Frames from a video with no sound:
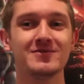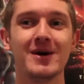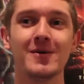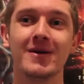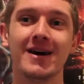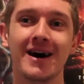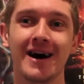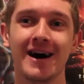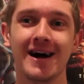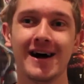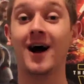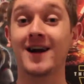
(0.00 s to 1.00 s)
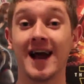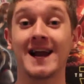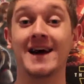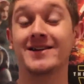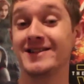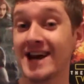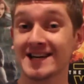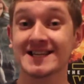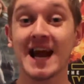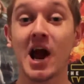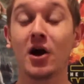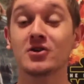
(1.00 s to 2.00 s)
moment there. Okay, now the next
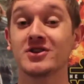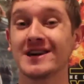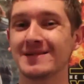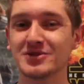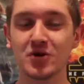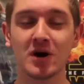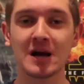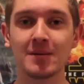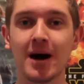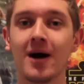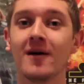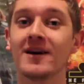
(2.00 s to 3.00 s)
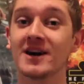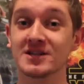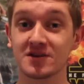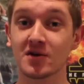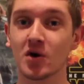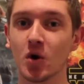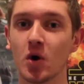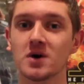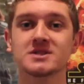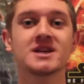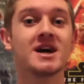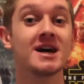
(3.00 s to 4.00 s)
character I'm going to be talking about is, of
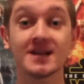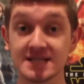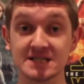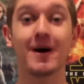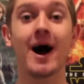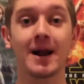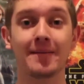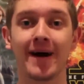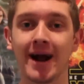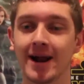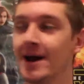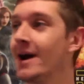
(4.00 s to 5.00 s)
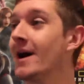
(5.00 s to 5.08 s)
course, Spider-Man.